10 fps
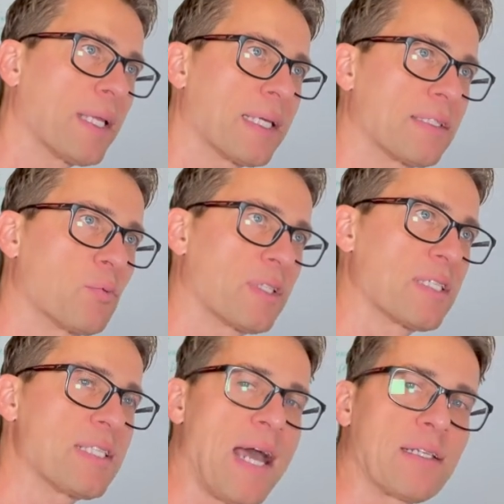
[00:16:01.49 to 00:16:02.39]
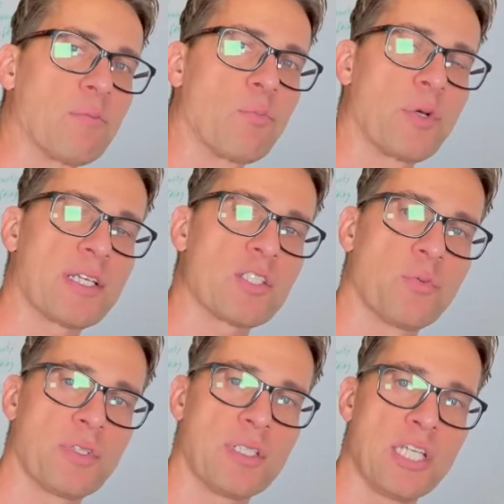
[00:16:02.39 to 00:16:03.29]
it with a statin brings
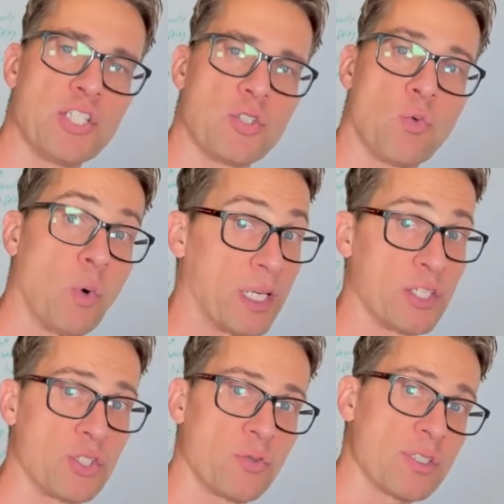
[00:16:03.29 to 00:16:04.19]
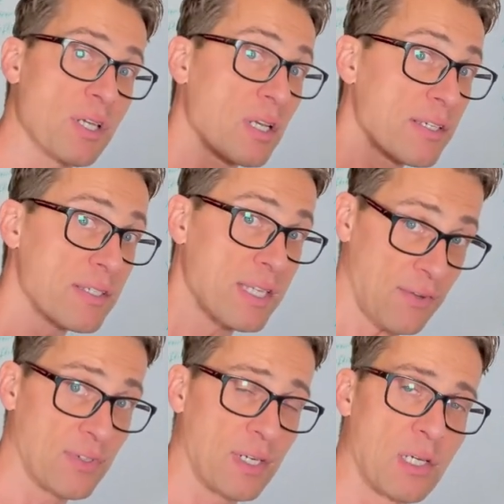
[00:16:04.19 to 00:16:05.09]
with it issue. One issue is it
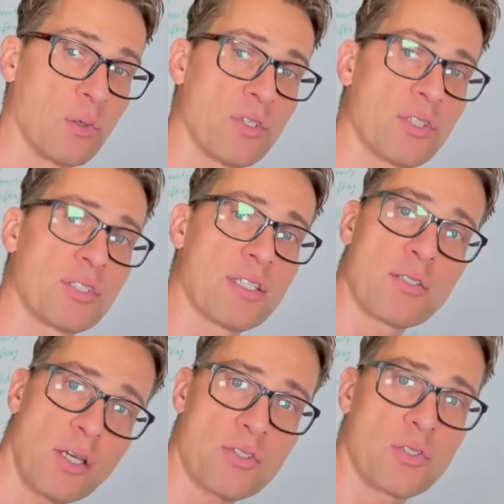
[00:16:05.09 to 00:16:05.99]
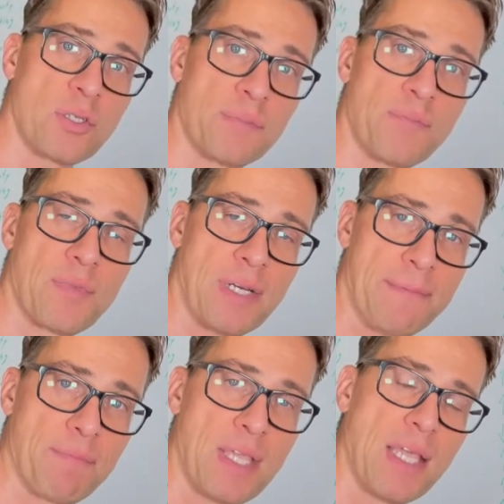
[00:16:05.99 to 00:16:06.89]
definitely lowers your testosterone,
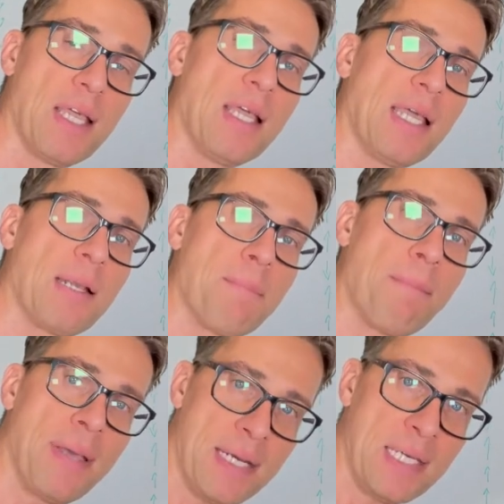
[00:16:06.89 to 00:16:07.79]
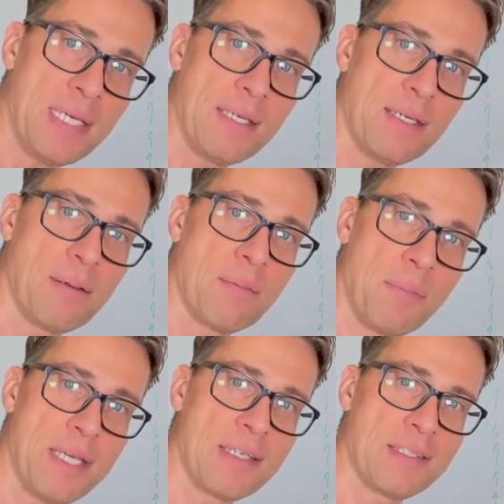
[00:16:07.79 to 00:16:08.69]
right? And many
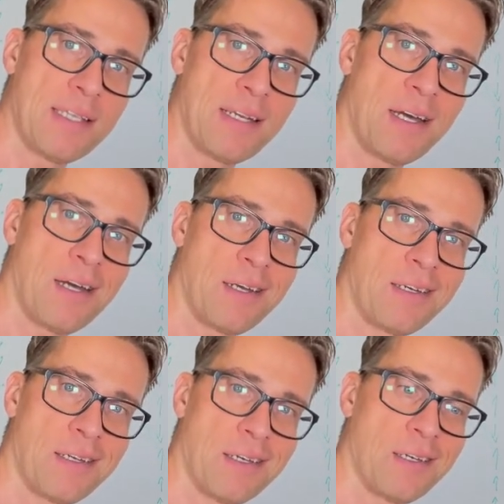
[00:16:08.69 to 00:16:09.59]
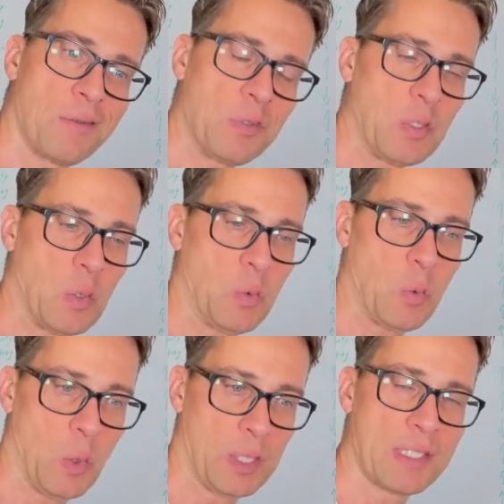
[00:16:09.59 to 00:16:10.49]
men that are, uh, you
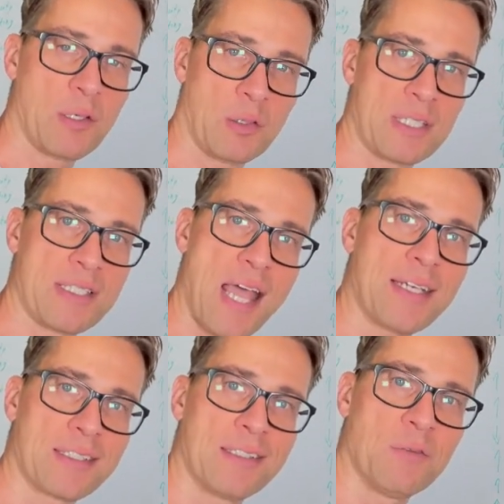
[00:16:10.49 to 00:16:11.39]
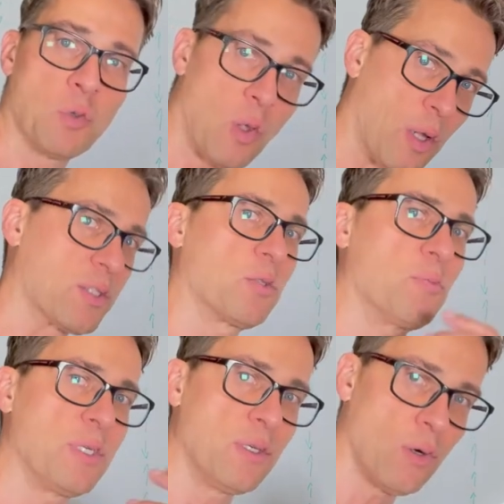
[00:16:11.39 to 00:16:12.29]
know, on a, on a statin will also
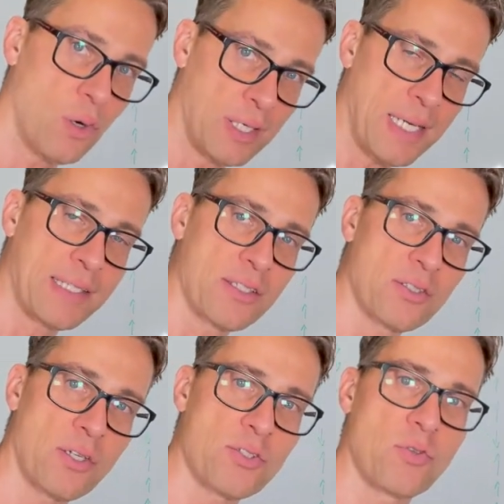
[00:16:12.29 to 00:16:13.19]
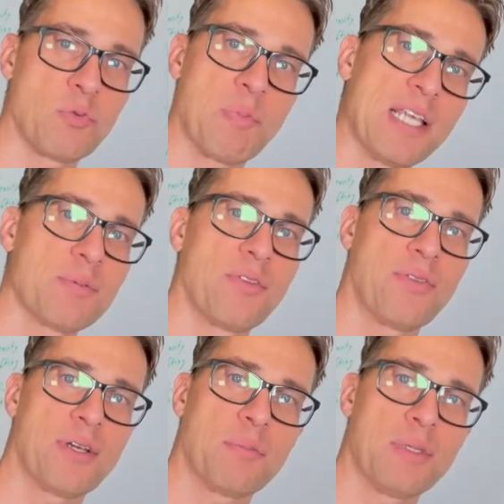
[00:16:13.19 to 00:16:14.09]
be on a testosterone replacement
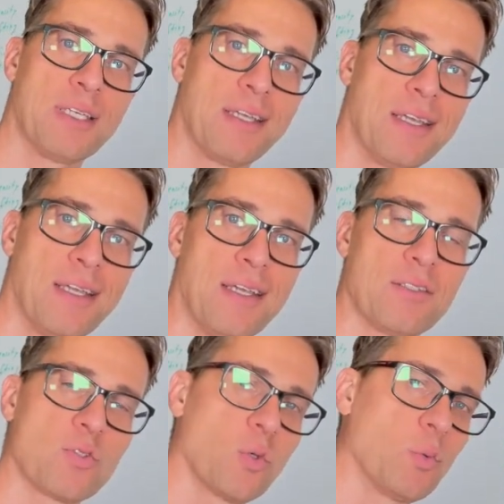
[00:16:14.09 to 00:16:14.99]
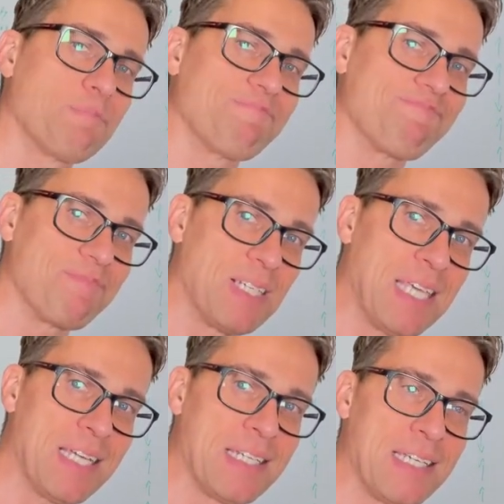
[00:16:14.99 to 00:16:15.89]
therapy. So
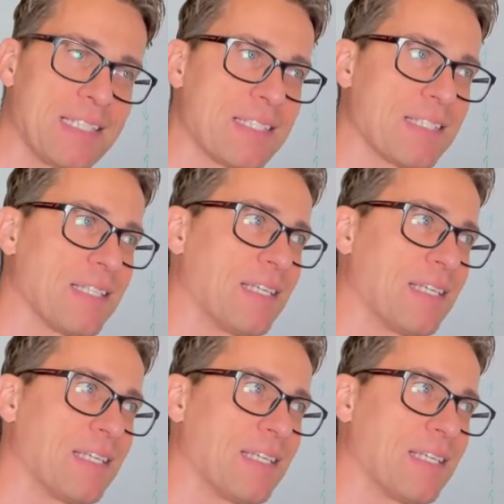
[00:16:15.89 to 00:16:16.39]
again, it's